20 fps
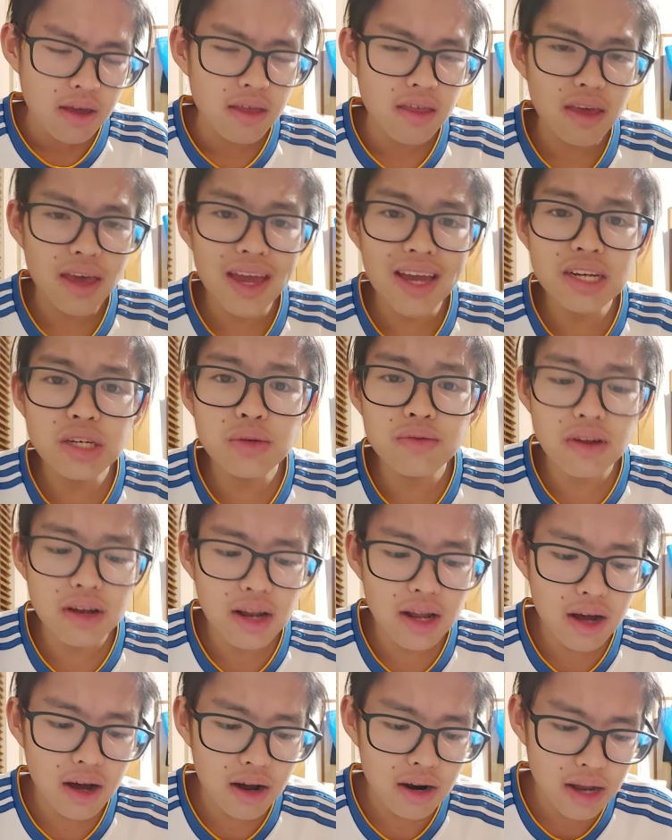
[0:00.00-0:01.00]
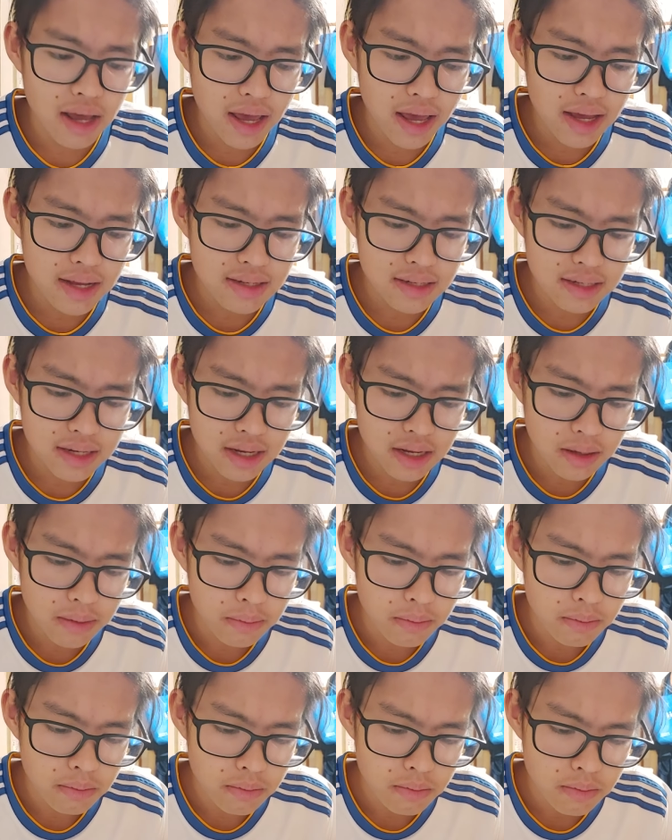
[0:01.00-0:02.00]
The angel of the Lord asked
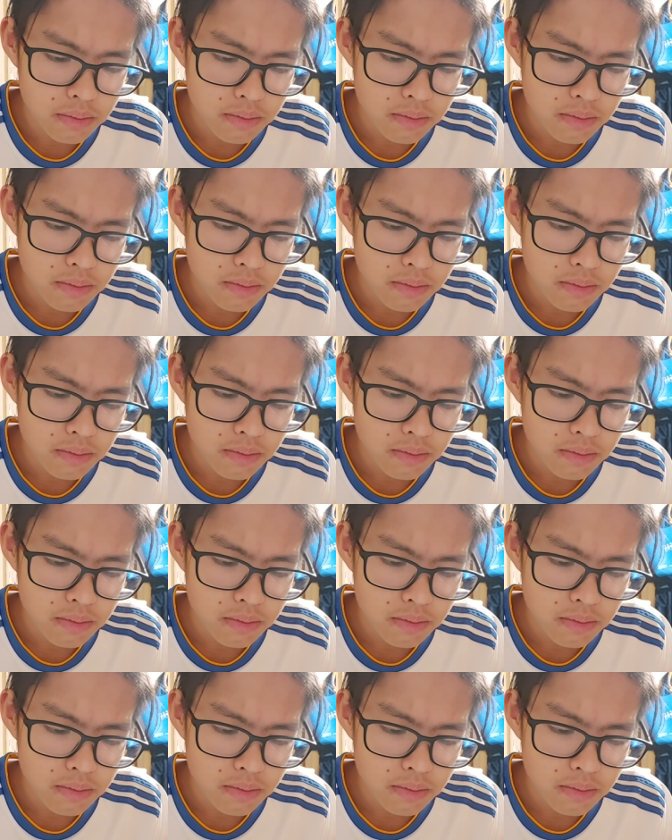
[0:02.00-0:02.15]
him,